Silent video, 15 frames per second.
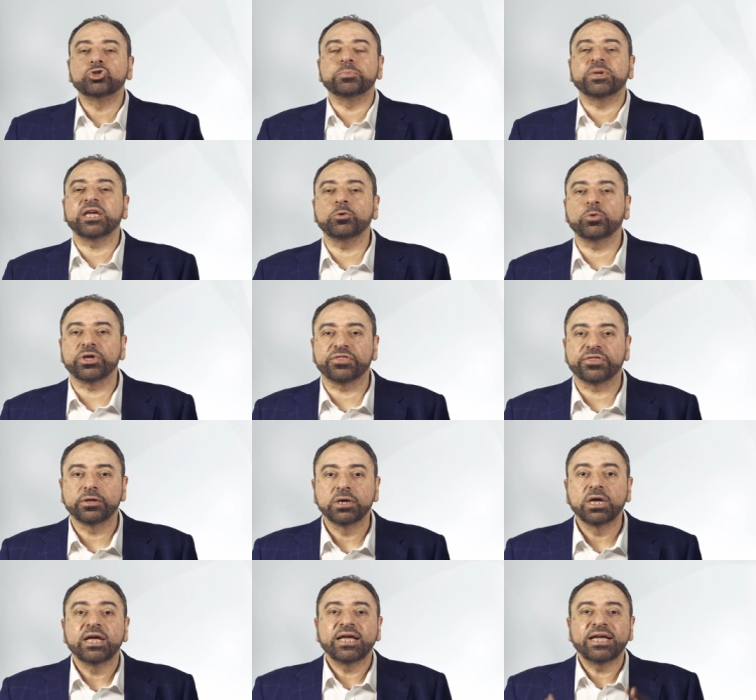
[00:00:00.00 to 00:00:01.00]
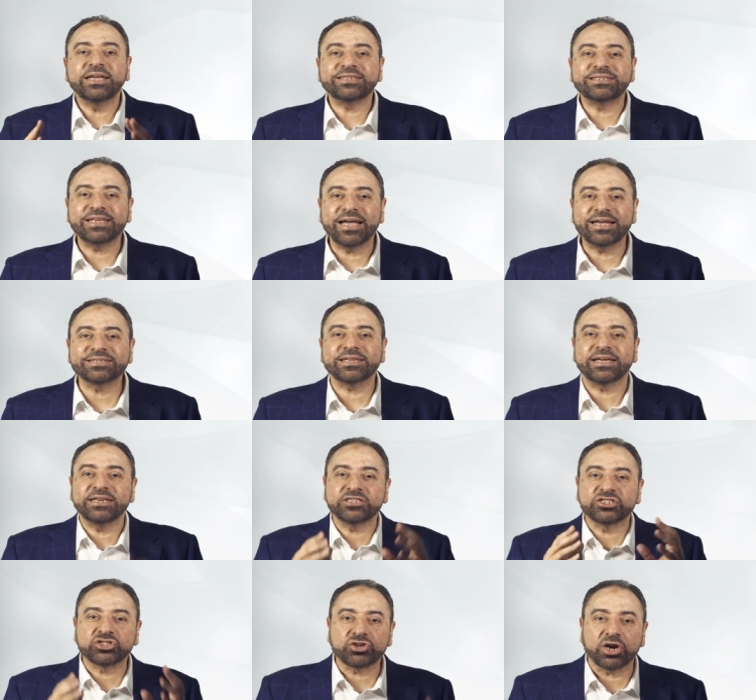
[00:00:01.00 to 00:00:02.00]
To begin with, he says,
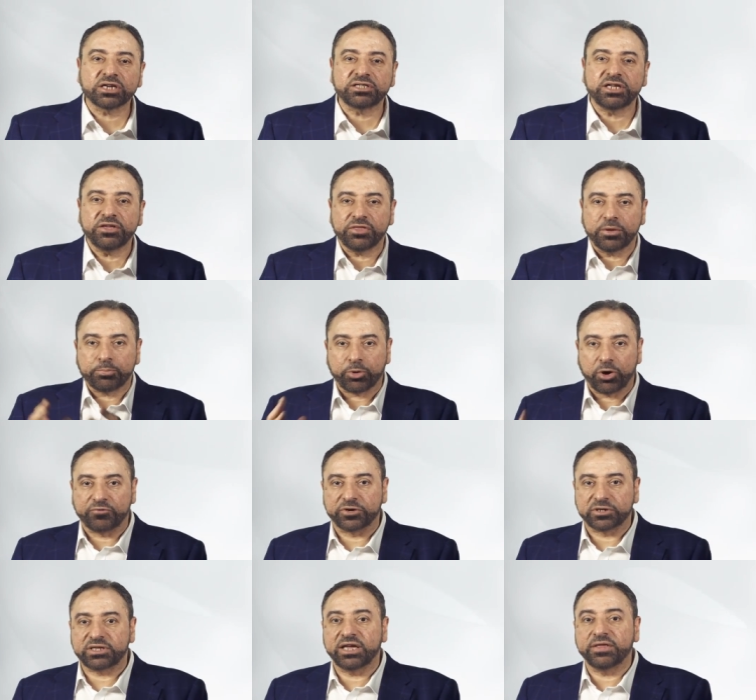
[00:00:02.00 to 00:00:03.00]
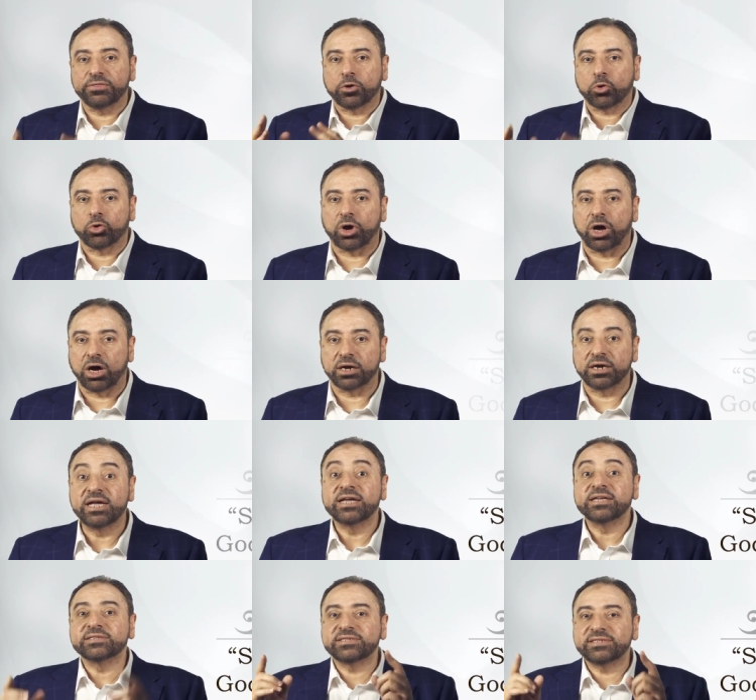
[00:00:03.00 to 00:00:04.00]
instructing the Prophet in the Quran,
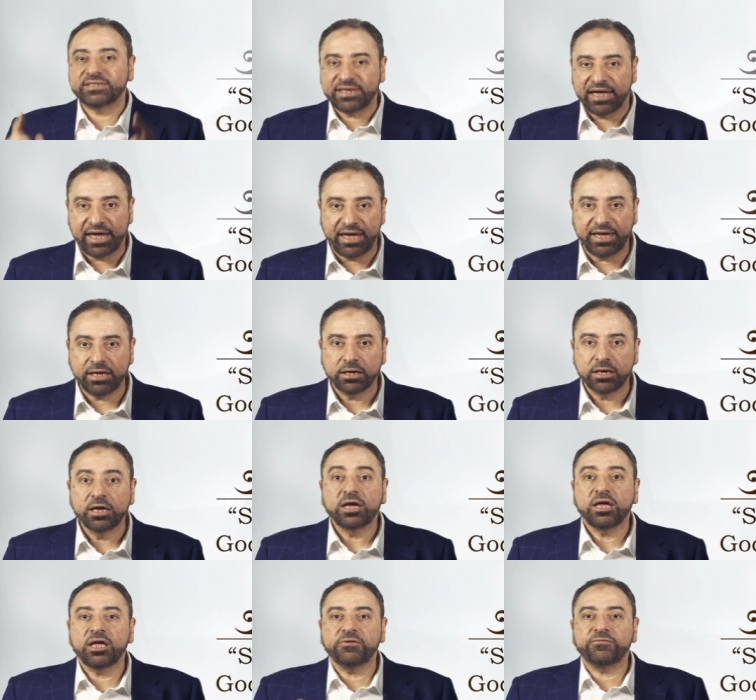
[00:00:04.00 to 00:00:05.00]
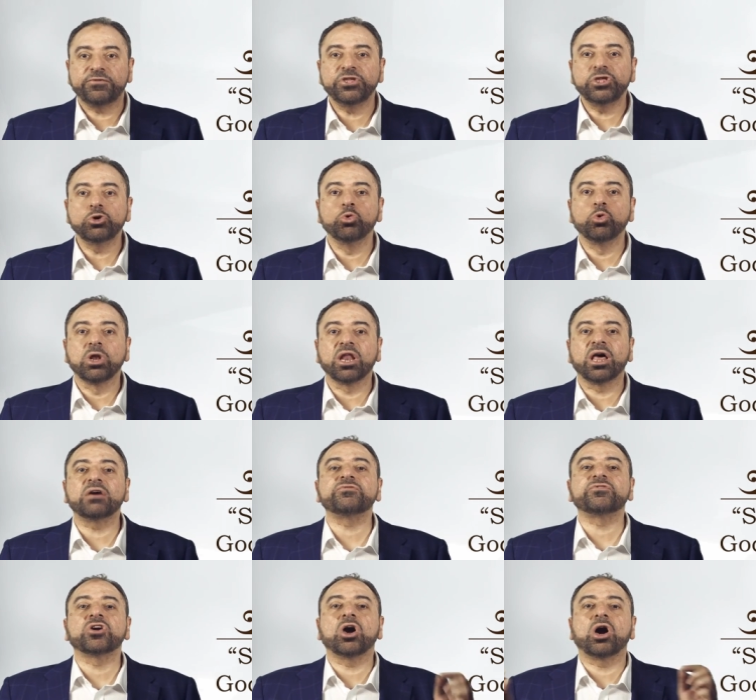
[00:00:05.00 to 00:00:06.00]
"Say, if you
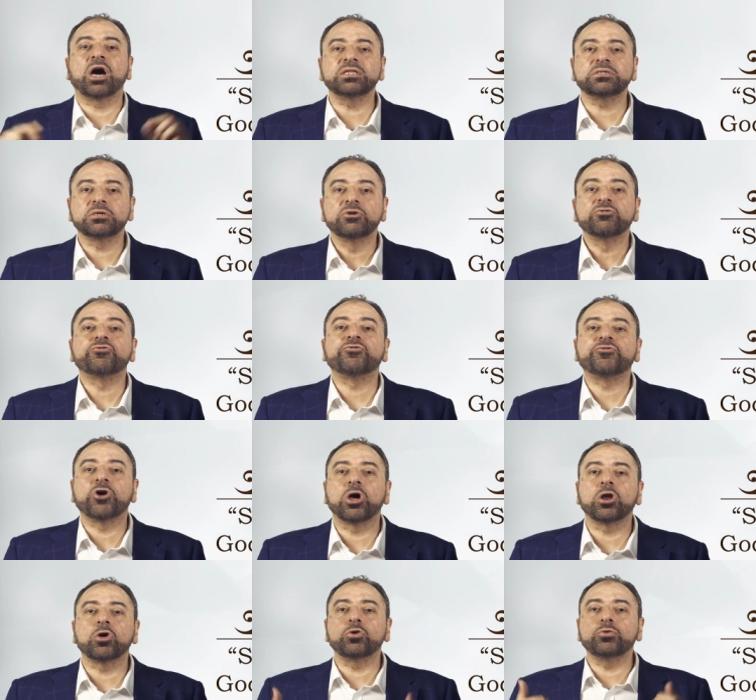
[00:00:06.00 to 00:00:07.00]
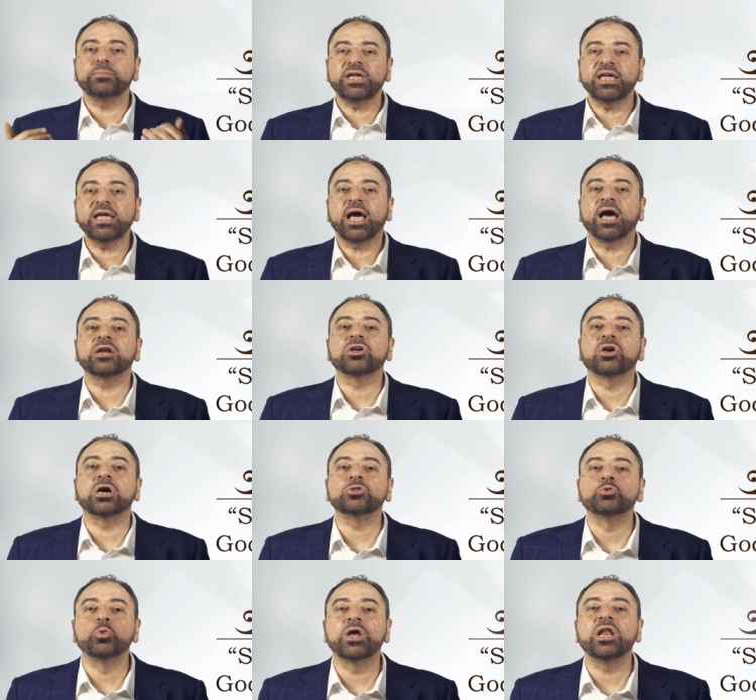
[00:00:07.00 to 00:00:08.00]
love God, follow me and
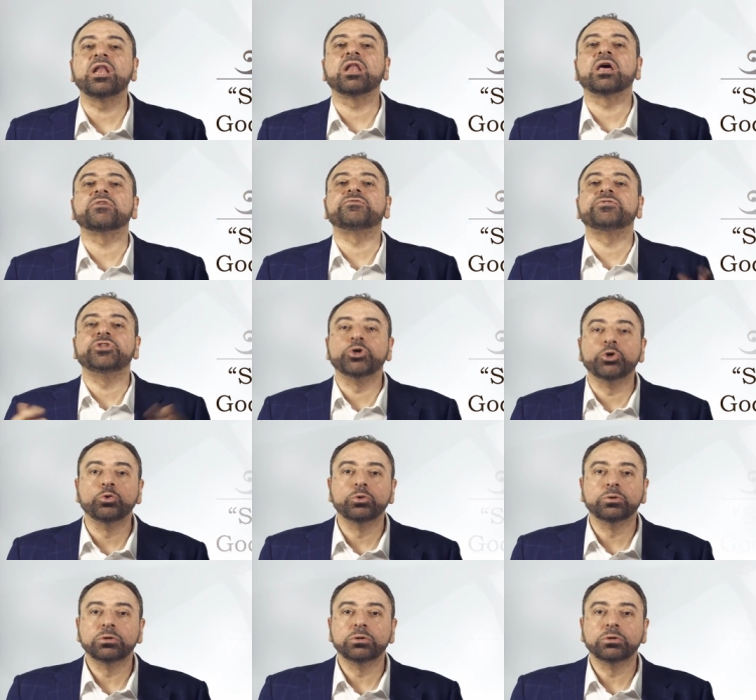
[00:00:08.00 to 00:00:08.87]
God will love you."